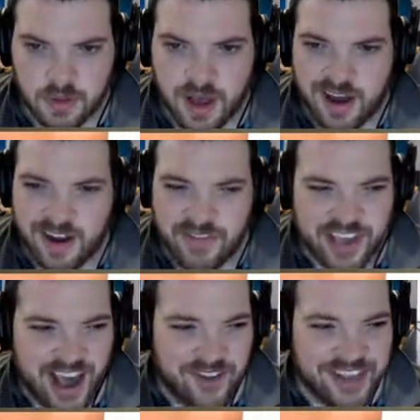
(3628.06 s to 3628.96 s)
Oh, I love the
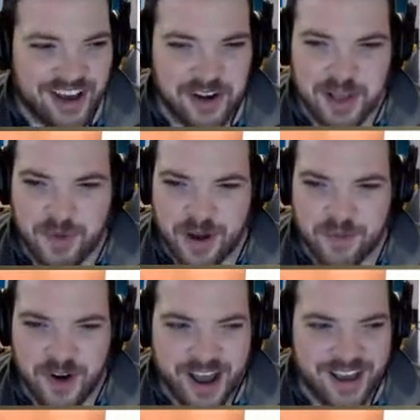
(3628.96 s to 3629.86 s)
countdown in the
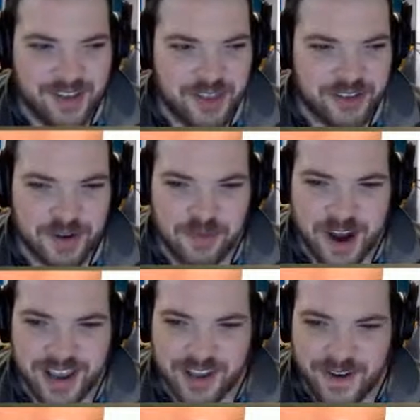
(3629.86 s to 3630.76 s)
bottom right, on the top
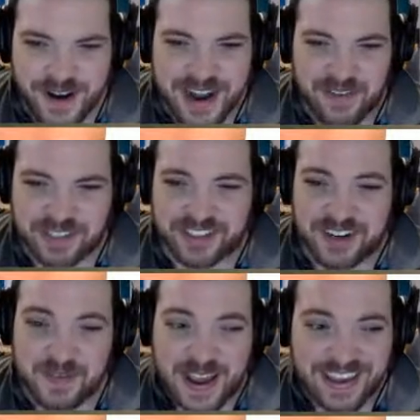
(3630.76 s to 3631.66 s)
right. Go on, Everton,
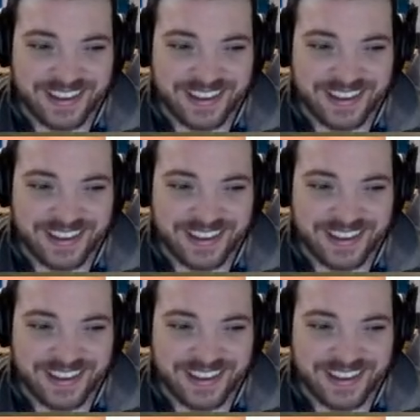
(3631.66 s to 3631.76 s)
mate.